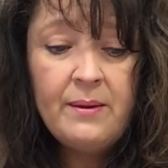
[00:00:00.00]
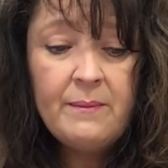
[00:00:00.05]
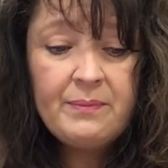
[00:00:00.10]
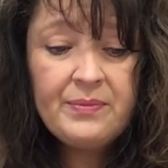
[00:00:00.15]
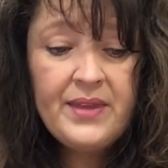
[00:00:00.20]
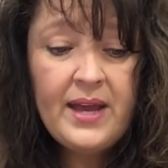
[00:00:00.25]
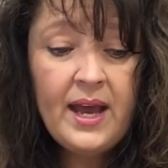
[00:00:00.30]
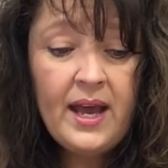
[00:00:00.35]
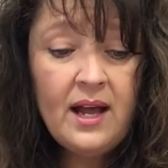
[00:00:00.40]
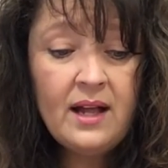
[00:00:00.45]

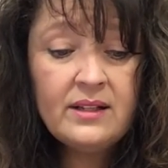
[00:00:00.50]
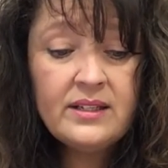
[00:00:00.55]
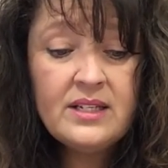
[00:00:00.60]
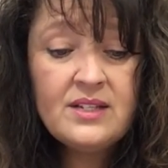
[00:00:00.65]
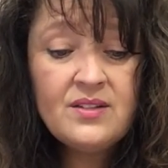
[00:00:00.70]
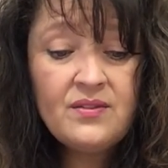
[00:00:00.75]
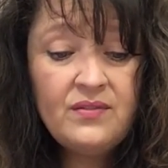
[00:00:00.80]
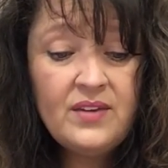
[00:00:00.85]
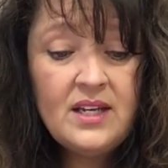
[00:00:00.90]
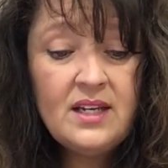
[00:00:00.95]
that held
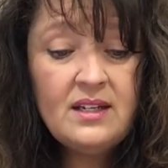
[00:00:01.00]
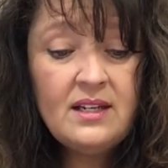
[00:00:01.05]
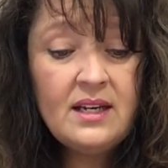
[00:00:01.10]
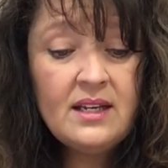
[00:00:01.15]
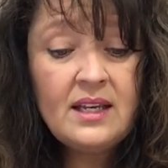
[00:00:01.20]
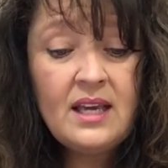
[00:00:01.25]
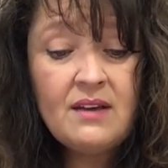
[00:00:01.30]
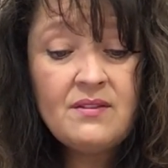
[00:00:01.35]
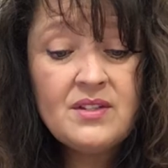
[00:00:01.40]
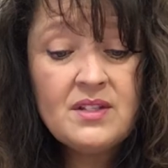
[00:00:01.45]
his feet
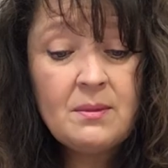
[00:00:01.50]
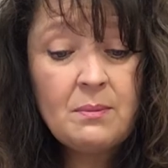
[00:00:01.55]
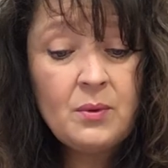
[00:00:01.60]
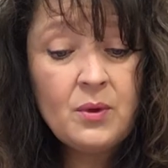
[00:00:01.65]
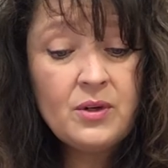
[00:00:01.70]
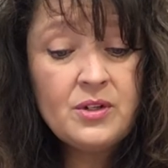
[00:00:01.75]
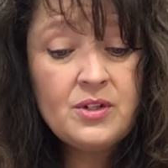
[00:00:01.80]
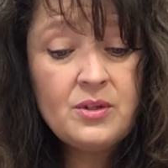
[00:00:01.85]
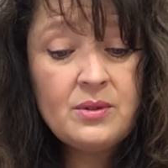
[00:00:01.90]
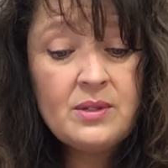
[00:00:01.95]
and gave
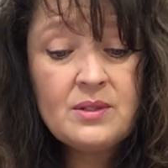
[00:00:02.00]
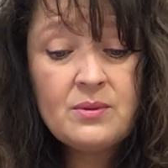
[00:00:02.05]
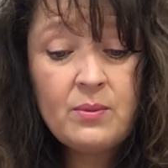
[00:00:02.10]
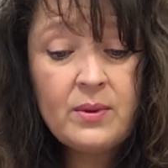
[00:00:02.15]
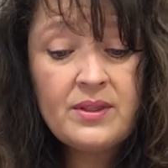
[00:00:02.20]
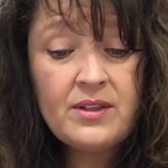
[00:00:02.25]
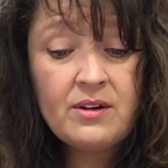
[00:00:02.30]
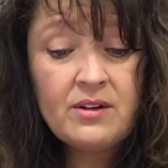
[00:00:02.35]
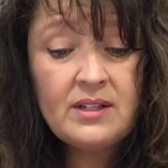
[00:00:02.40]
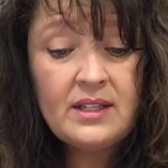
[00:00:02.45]
support to his
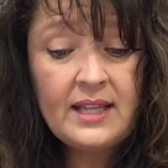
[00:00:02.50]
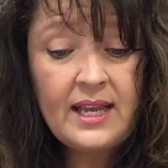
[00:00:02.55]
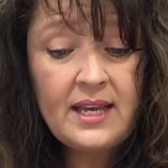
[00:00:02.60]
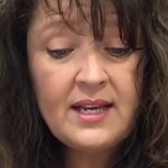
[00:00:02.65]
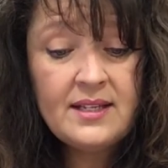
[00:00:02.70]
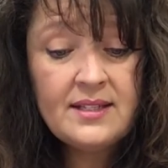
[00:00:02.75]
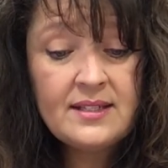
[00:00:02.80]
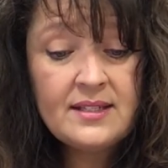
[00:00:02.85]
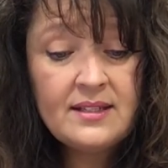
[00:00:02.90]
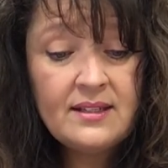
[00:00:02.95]
withered
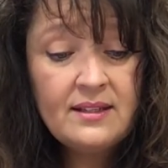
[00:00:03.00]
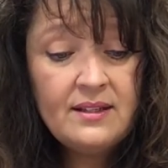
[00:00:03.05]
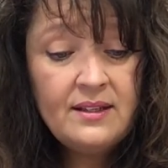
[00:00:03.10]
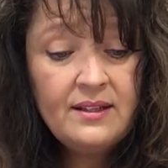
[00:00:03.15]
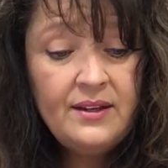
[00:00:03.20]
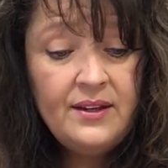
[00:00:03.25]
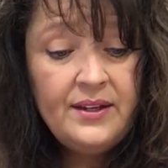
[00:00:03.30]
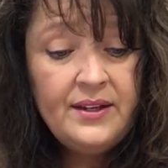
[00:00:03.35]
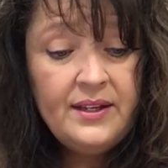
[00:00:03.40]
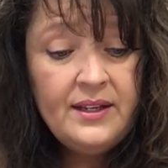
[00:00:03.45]
legs.
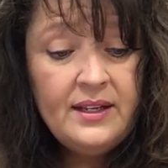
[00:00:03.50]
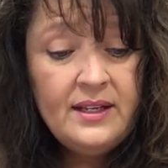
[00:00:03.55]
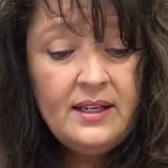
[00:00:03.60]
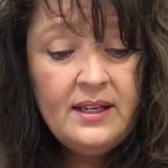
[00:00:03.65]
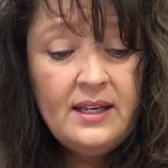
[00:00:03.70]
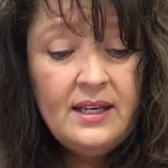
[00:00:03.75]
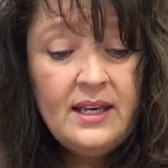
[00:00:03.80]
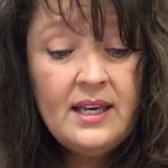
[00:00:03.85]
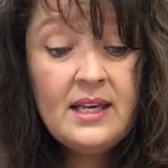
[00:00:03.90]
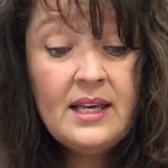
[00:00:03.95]

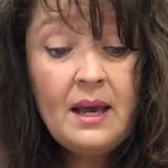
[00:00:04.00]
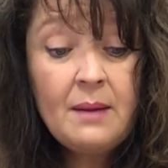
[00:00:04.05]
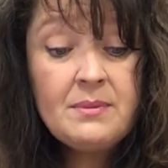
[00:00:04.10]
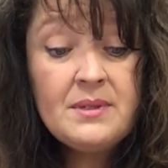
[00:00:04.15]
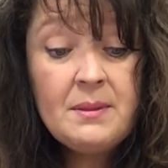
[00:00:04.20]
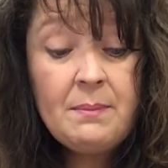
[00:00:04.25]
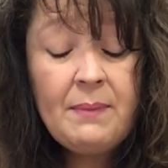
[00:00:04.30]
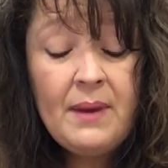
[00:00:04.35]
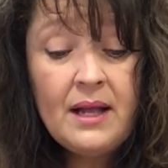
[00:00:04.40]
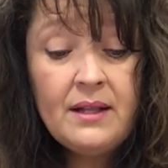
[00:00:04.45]
He kept
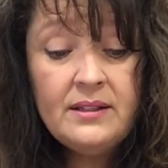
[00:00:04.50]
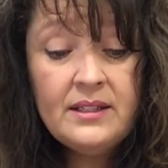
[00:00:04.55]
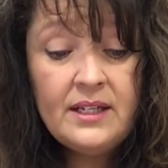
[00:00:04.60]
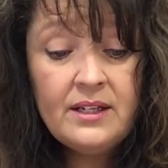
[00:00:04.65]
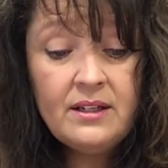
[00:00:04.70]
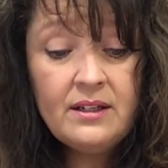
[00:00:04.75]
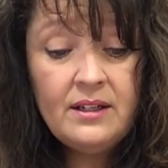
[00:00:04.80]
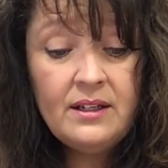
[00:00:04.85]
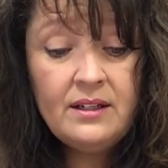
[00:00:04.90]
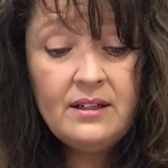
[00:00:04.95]
a bell
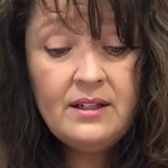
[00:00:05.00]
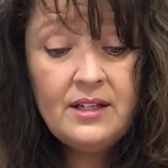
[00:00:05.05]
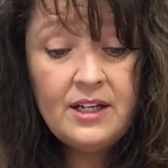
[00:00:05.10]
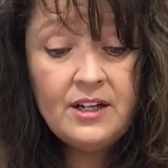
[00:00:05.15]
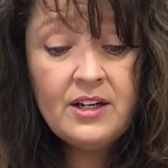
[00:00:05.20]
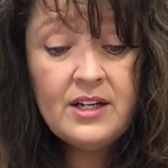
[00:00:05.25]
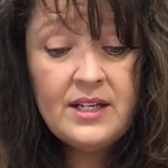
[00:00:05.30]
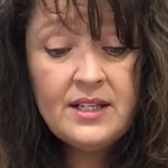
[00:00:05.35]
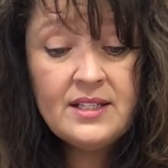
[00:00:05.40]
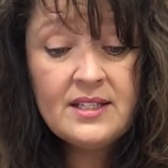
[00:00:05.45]

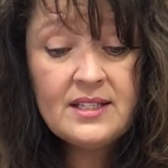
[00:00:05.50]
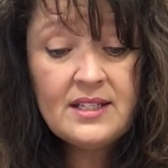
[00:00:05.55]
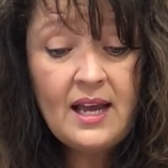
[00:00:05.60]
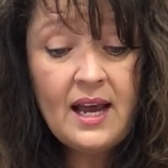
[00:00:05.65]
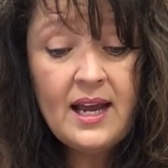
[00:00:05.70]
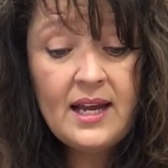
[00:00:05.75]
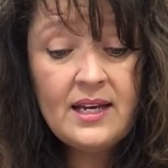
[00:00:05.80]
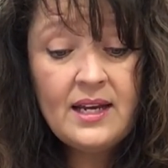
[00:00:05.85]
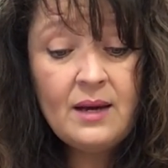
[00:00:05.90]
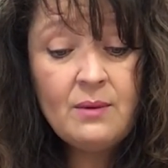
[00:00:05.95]
near his
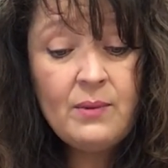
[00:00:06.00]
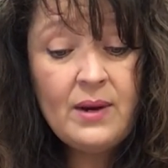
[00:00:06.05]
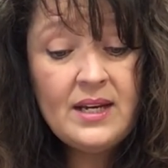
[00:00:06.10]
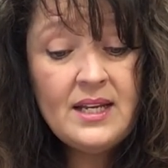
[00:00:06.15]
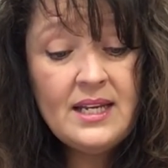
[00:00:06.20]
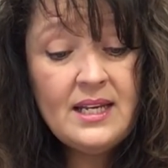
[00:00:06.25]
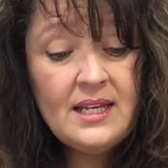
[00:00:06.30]
side, and when